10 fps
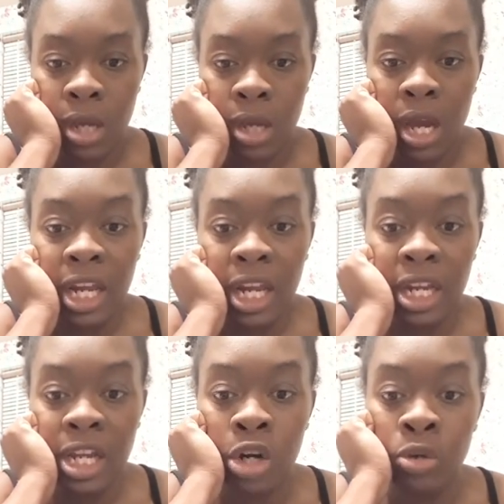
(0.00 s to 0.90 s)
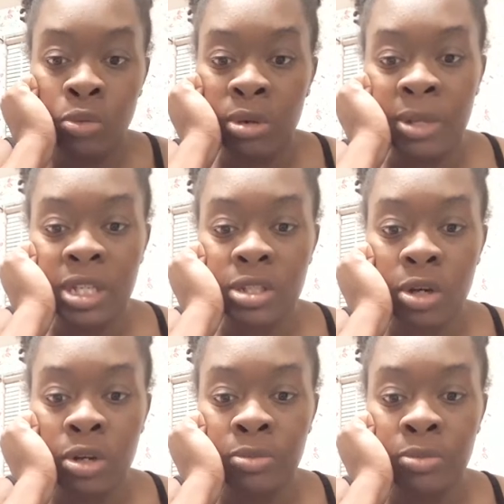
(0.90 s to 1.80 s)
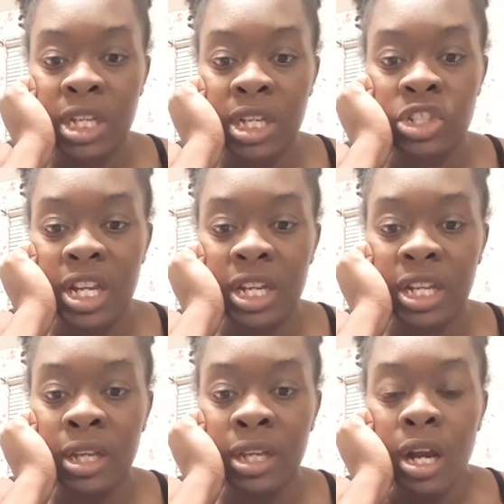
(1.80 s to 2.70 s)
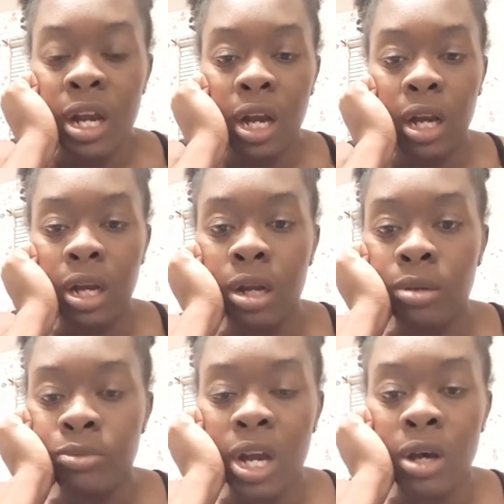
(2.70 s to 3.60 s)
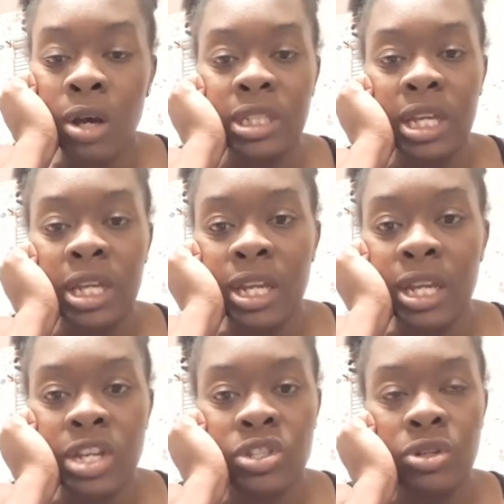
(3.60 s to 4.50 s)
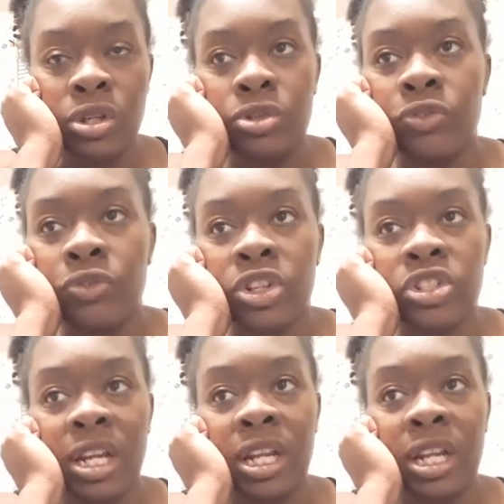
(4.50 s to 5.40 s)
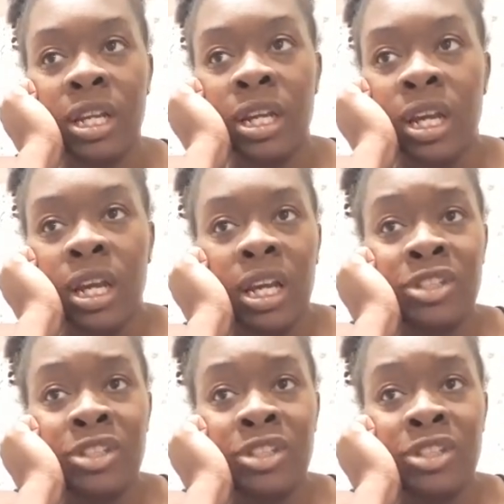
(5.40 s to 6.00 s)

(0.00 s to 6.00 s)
Any home remedies on me and shedding? The only thing that you can do for shedding is